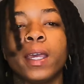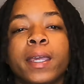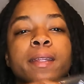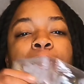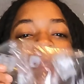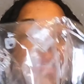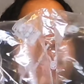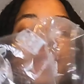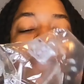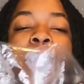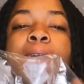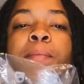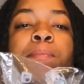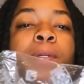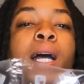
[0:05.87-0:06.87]
it, this
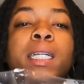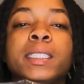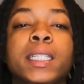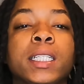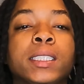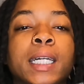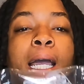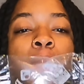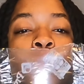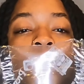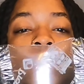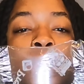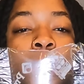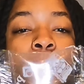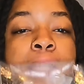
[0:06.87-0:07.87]
came, y'all see the title,
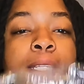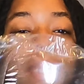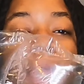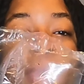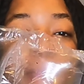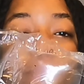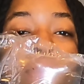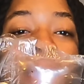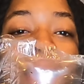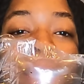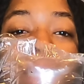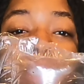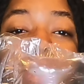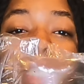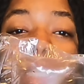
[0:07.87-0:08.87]
this came
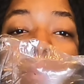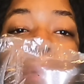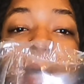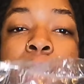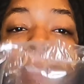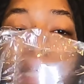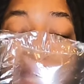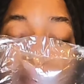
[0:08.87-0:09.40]
packaged in a box